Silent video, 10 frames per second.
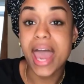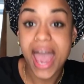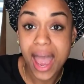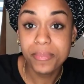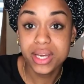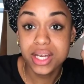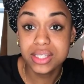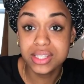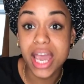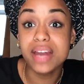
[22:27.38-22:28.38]

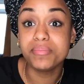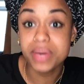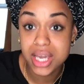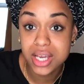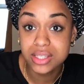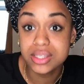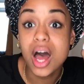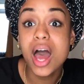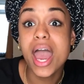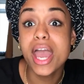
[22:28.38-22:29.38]
Happiness and peace
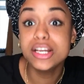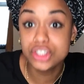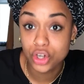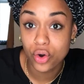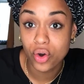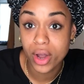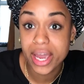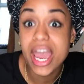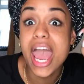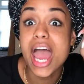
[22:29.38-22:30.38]
and
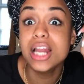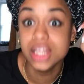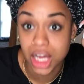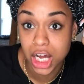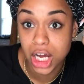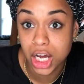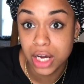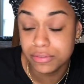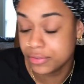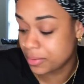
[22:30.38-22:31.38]
joy and
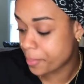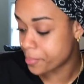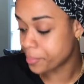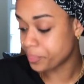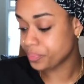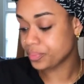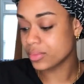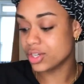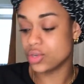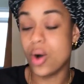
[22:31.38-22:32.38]
love.
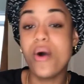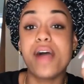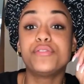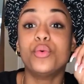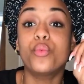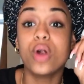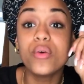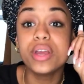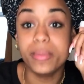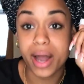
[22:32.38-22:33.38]
So I won't have to
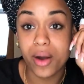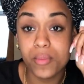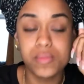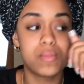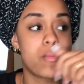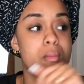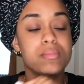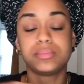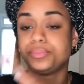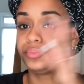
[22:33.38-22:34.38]
worry about
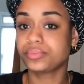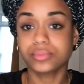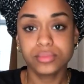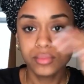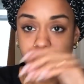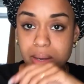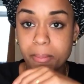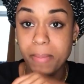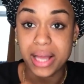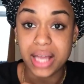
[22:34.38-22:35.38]

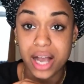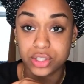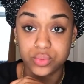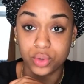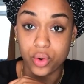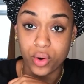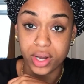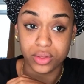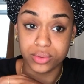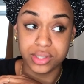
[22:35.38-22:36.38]
my locks
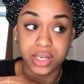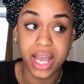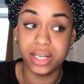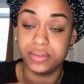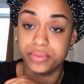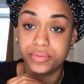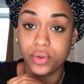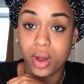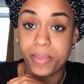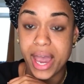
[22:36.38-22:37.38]
recording those negative
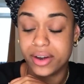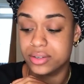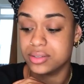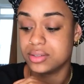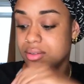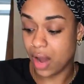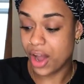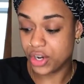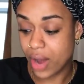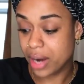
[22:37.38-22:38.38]
thought patterns. Now
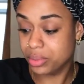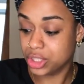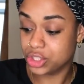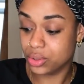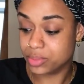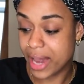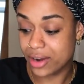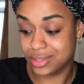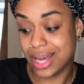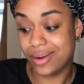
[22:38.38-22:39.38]
I know how to push those
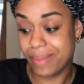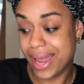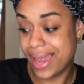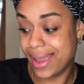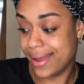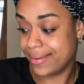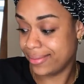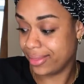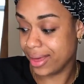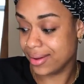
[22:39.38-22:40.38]
patterns out of my head.
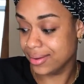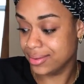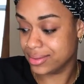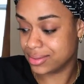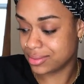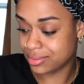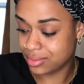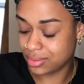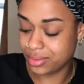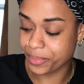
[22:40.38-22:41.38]
Thank goodness.
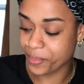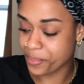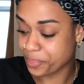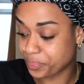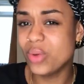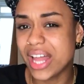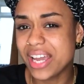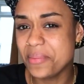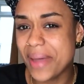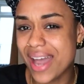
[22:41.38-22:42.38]
Will I
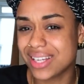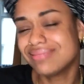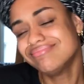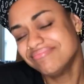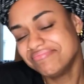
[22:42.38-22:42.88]
get them back?